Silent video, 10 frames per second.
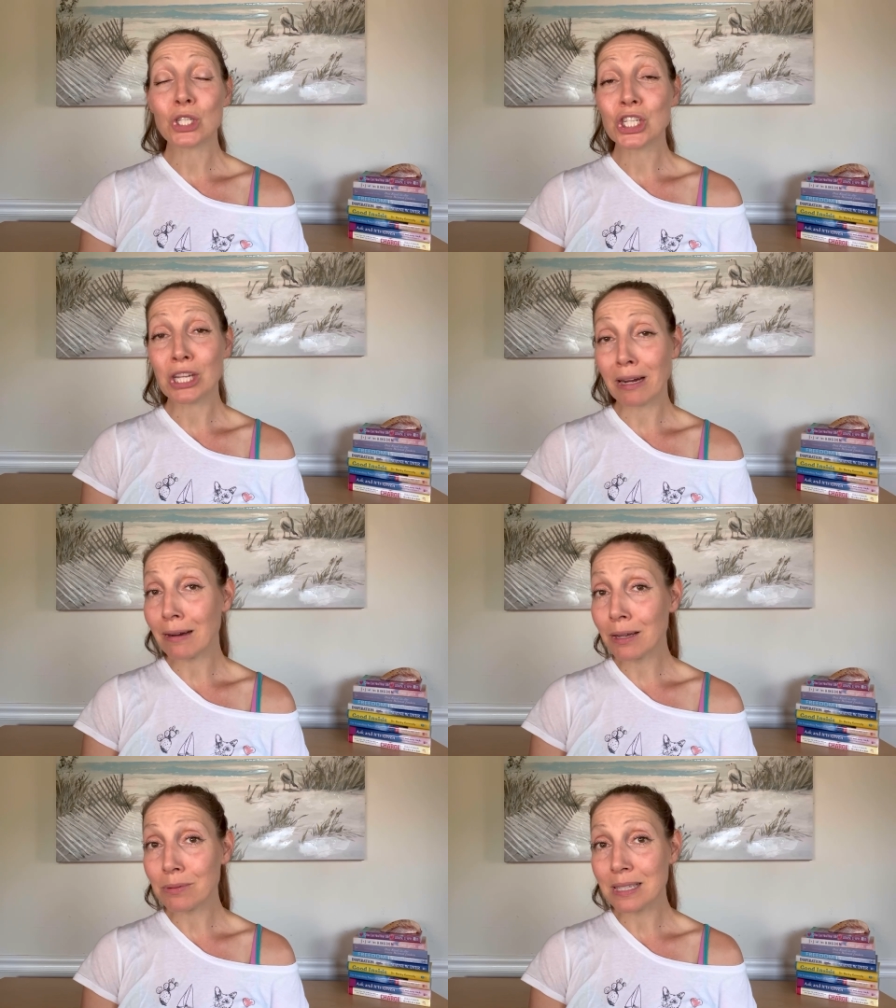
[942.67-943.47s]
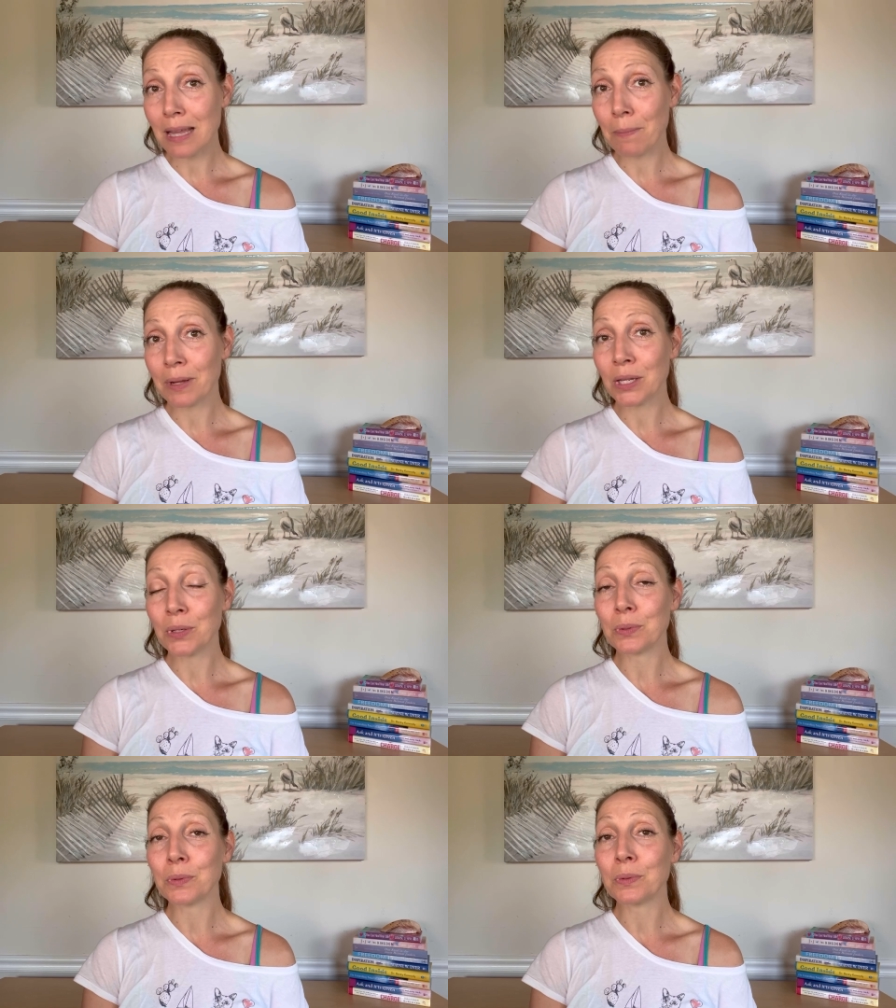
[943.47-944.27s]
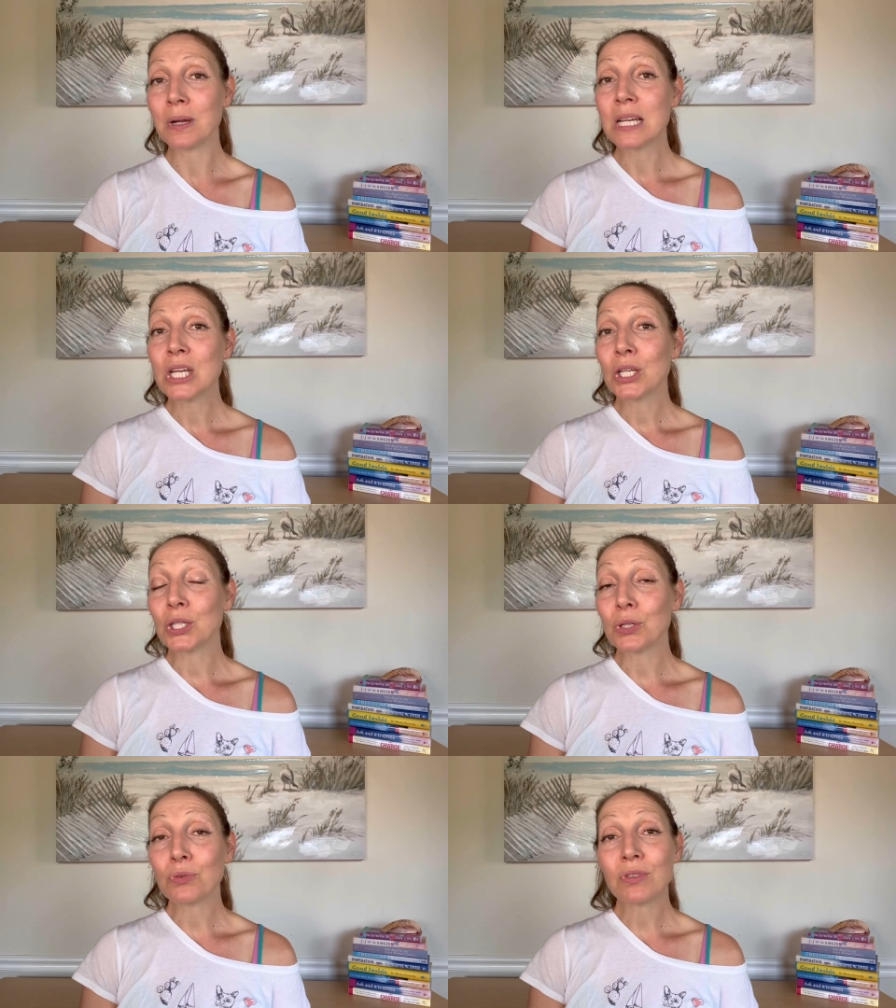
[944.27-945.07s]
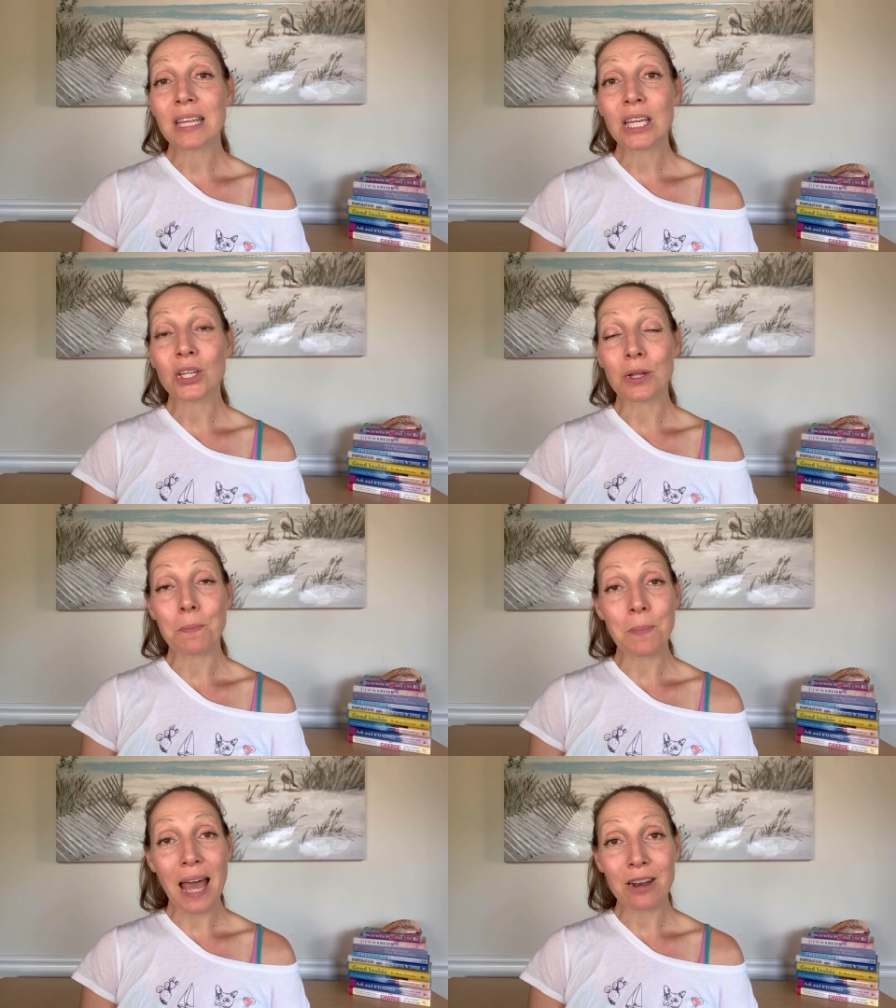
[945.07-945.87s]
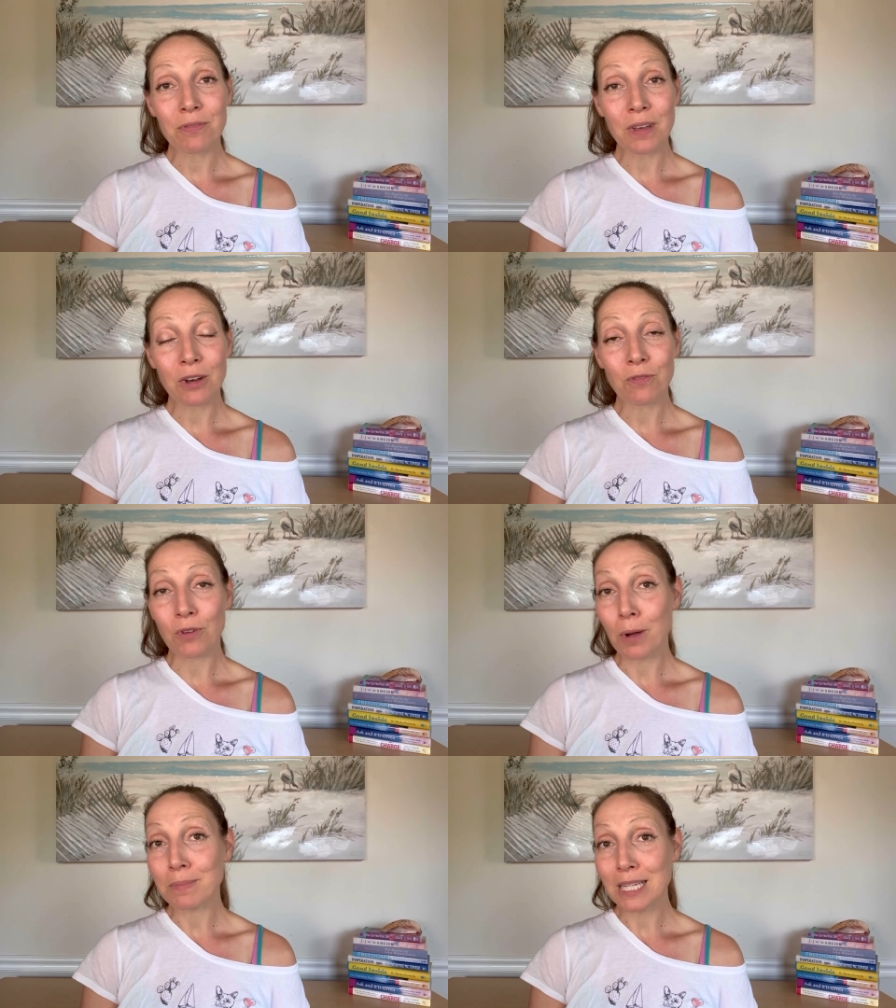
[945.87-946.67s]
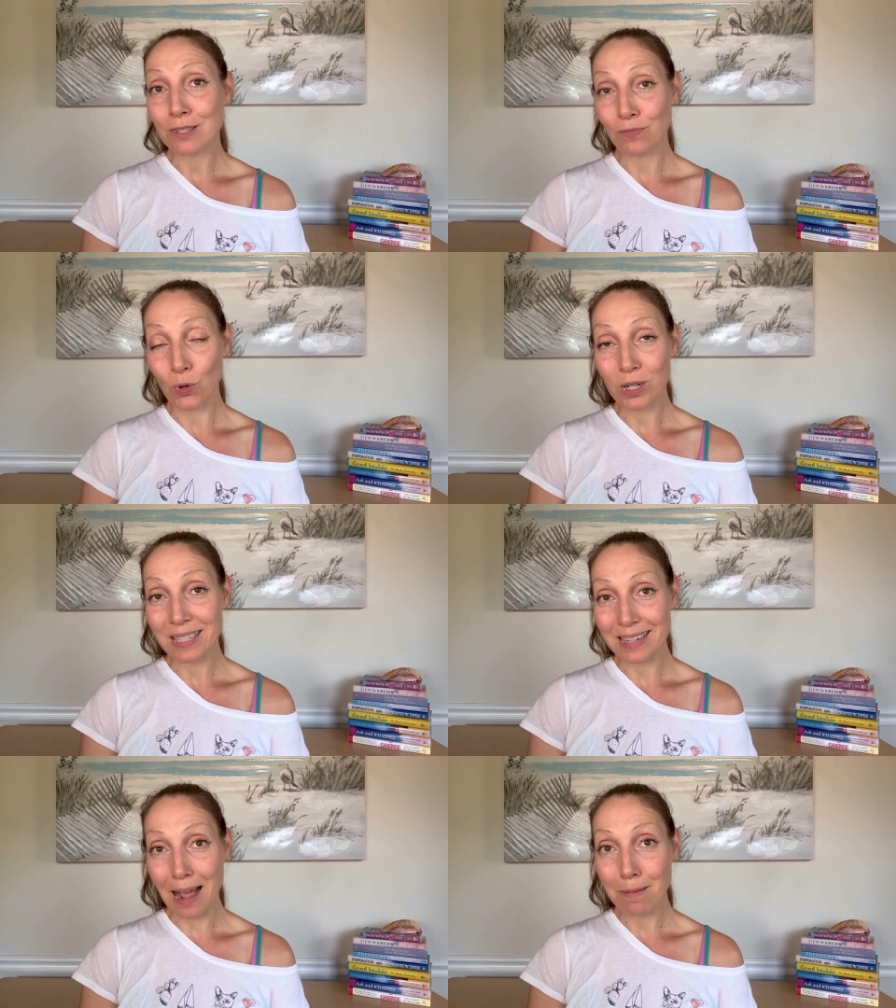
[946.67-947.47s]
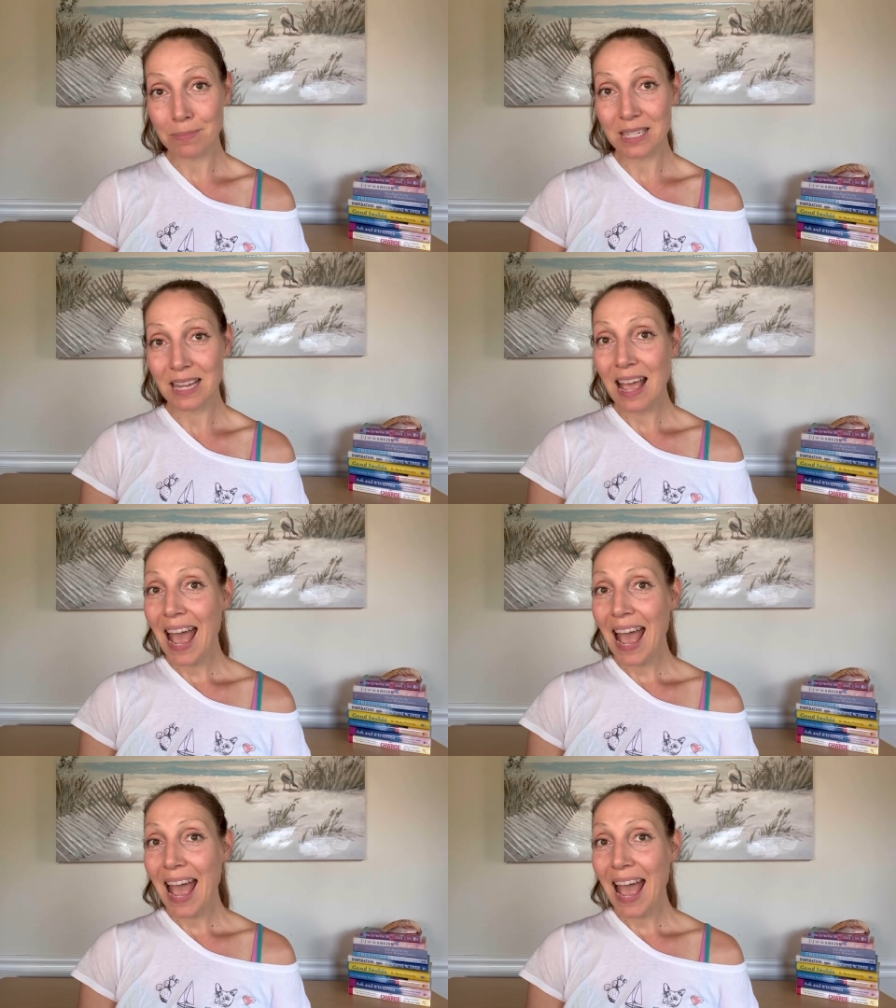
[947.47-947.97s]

Share it with somebody who you think could benefit from these 4 steps.